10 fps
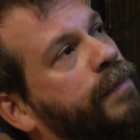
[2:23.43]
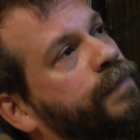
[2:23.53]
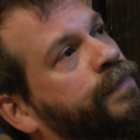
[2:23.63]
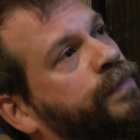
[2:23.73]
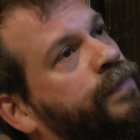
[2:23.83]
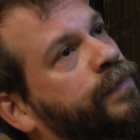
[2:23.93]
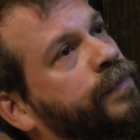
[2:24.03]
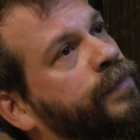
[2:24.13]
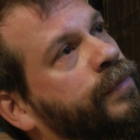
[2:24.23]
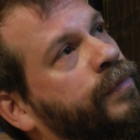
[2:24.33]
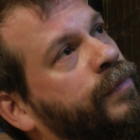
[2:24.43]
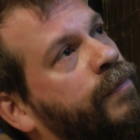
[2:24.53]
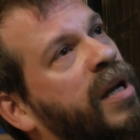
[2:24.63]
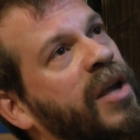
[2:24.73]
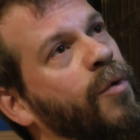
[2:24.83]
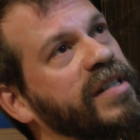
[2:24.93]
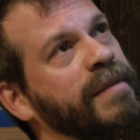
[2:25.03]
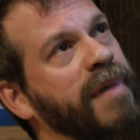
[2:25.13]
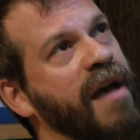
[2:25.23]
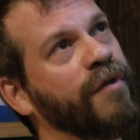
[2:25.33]
Um, but it was
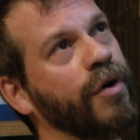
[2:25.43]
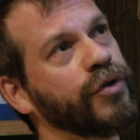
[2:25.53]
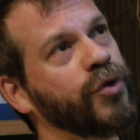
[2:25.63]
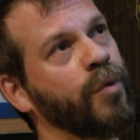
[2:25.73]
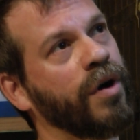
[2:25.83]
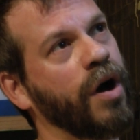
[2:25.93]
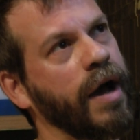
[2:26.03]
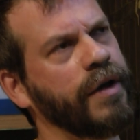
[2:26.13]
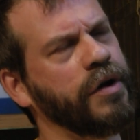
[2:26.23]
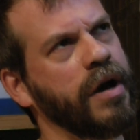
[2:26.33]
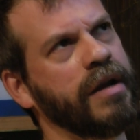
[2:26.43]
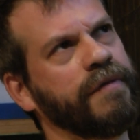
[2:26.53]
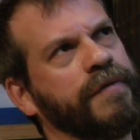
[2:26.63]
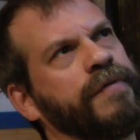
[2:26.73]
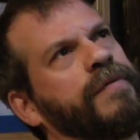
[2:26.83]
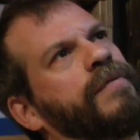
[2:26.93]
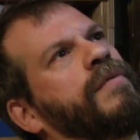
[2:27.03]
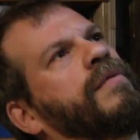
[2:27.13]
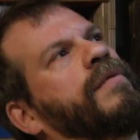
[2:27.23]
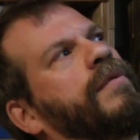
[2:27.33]
in Banff also where I kind of
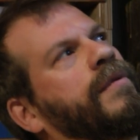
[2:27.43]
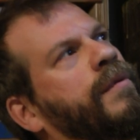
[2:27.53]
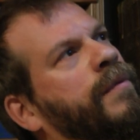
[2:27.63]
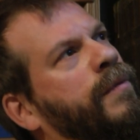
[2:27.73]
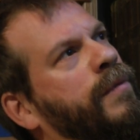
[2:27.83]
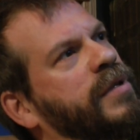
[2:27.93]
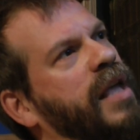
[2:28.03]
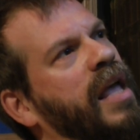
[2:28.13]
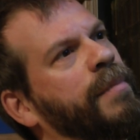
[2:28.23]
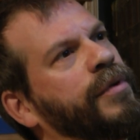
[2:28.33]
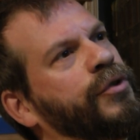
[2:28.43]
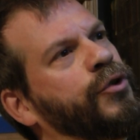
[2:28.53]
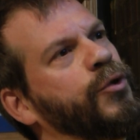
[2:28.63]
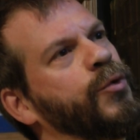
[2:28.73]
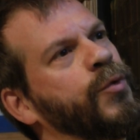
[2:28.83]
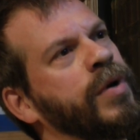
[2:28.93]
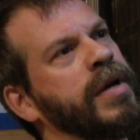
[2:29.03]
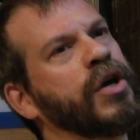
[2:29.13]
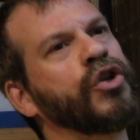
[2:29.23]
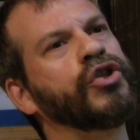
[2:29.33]
was able to
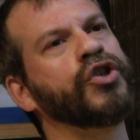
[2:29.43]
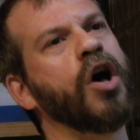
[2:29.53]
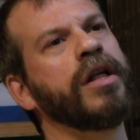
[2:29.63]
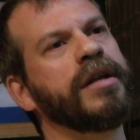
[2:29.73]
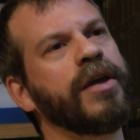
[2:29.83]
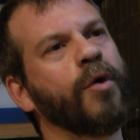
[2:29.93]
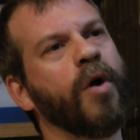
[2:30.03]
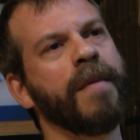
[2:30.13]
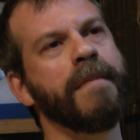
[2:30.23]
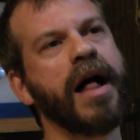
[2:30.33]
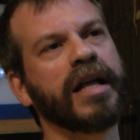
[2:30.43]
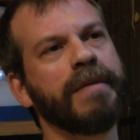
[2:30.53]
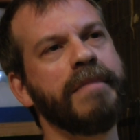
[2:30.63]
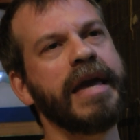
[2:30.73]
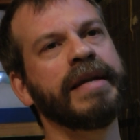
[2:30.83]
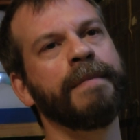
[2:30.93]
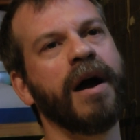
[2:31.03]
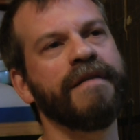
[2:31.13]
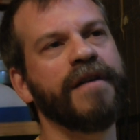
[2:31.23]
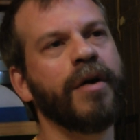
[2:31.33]
consolidate or amalgamate
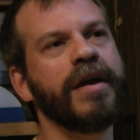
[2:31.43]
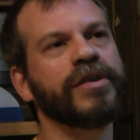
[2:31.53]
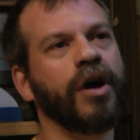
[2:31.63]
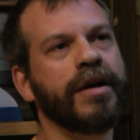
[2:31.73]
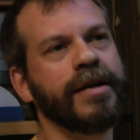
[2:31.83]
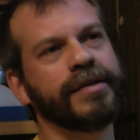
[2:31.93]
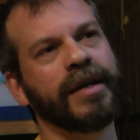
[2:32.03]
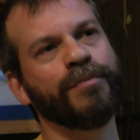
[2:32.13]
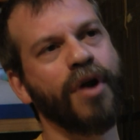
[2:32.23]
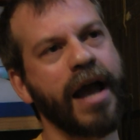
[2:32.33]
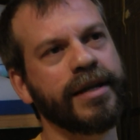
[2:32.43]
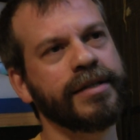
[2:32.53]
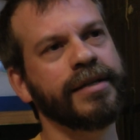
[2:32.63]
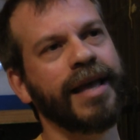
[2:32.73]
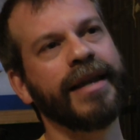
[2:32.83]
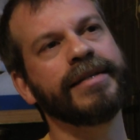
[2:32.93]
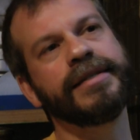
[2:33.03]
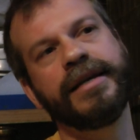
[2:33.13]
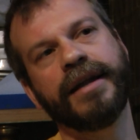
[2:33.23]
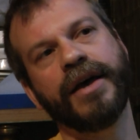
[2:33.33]
my various artistic practices and
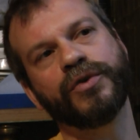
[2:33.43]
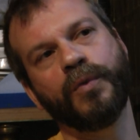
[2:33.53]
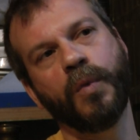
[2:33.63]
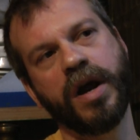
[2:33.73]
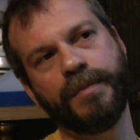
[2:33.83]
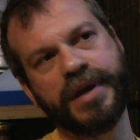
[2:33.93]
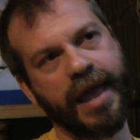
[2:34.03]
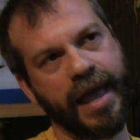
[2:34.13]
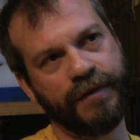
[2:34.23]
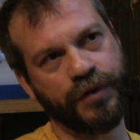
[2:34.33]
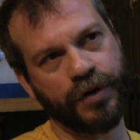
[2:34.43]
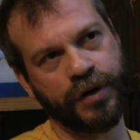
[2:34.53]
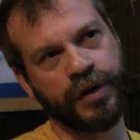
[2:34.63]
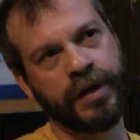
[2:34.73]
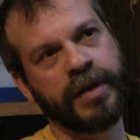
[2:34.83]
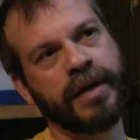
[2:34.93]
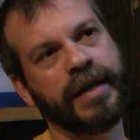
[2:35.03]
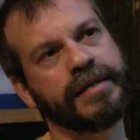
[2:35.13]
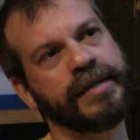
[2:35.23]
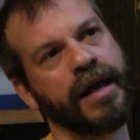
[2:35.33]
see it as one behavior
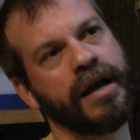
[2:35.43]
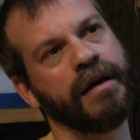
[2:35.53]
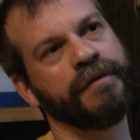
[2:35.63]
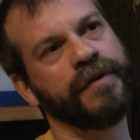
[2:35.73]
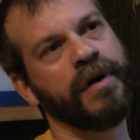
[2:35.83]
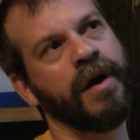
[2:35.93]
instead of